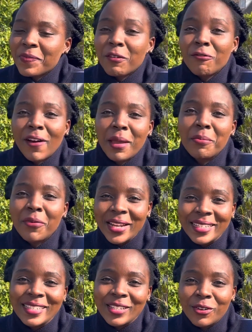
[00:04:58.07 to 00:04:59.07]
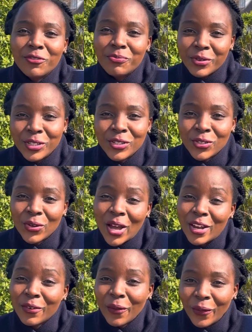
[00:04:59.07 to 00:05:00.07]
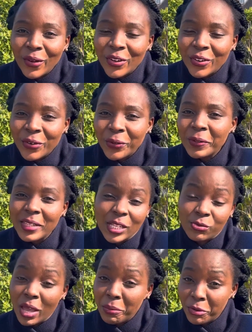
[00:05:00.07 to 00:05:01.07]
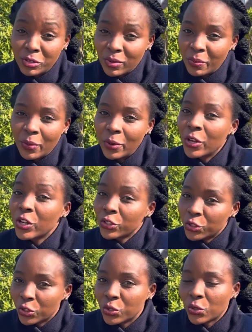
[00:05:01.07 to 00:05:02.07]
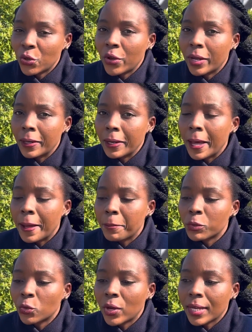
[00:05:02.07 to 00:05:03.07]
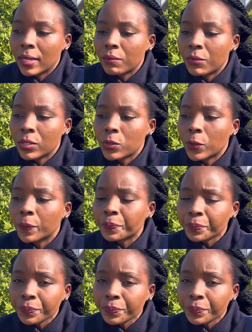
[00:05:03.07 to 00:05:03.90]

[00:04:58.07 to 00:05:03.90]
vibrancy of Bristol and all, you know. That's why most people choose to go in to work in Bristol.